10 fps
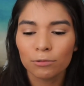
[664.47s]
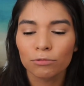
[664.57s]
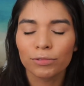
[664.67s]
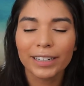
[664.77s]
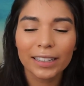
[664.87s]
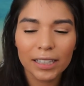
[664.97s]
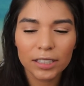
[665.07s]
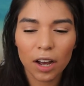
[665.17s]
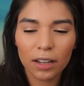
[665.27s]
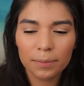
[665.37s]
really
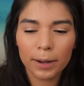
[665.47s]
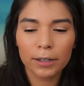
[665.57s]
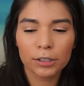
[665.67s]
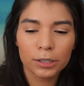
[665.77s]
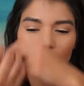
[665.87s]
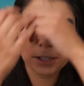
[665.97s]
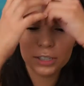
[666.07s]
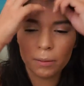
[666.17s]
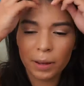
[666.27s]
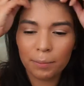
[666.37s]
talked about it too much
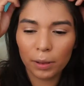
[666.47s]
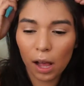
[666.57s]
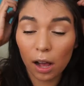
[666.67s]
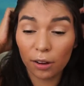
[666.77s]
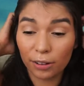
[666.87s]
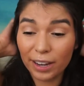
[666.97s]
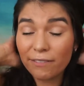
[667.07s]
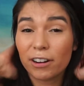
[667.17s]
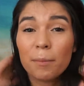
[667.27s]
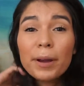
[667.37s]
on my blog or
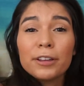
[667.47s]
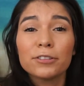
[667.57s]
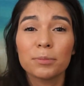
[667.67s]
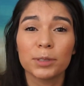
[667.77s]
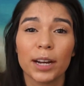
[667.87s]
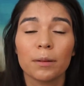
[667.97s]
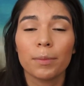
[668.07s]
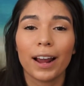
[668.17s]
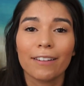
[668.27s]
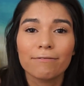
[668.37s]
even on my YouTube channel,
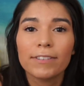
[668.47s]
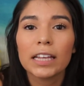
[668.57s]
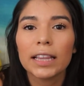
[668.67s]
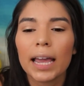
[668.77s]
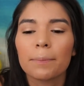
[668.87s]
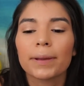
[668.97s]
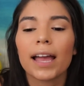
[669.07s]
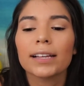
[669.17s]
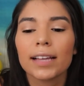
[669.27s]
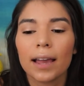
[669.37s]
but I feel like
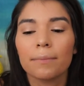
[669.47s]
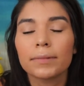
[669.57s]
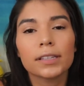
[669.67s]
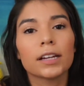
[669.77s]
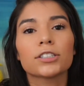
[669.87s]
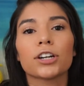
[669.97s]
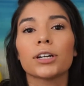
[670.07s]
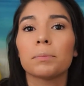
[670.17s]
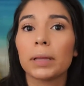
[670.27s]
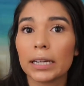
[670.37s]
because I am in such a
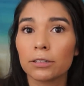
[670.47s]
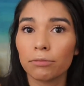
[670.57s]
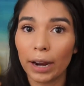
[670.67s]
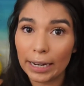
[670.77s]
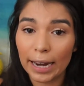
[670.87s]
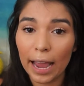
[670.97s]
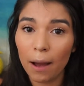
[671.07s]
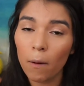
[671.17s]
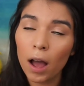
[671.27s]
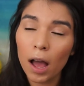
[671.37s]
good place right
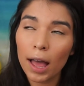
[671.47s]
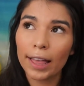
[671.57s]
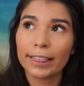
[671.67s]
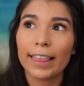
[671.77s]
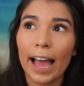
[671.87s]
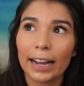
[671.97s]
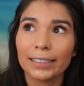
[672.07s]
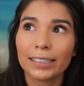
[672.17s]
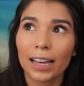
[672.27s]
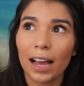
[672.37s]
now
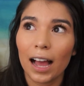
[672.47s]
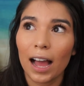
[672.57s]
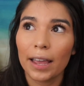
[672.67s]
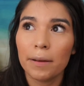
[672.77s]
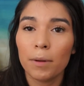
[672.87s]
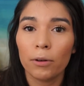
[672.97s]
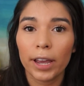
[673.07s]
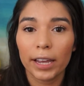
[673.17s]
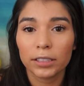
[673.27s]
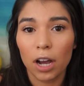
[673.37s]
that I am
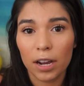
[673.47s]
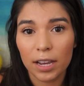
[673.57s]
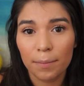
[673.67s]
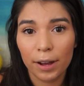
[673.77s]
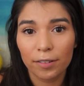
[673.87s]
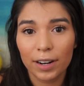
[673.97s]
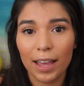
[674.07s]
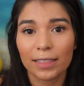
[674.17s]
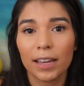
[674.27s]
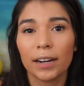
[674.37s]
okay talking about it.
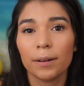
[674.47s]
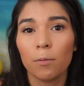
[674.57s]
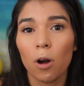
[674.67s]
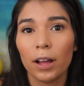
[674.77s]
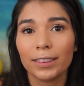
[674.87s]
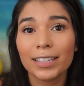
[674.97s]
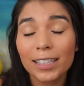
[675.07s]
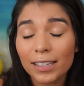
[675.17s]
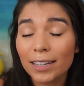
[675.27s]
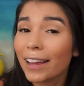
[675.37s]
And then this
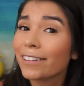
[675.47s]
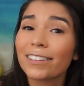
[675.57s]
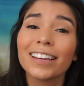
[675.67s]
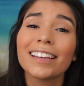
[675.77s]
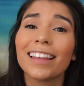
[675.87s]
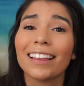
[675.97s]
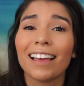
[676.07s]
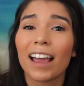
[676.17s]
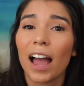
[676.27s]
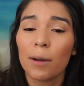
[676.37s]
is another thing that
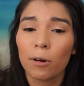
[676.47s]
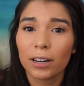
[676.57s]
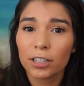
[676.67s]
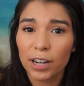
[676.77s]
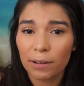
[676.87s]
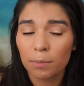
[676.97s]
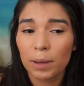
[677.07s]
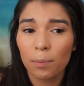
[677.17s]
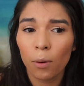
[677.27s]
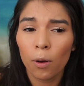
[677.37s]
like I want to share with
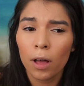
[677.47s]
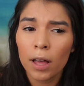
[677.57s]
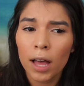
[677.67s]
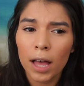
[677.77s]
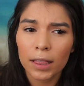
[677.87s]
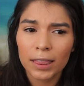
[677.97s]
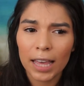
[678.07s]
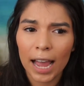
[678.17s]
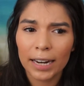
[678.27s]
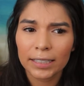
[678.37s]
people,
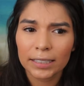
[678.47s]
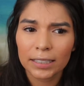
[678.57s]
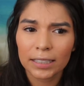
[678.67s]
that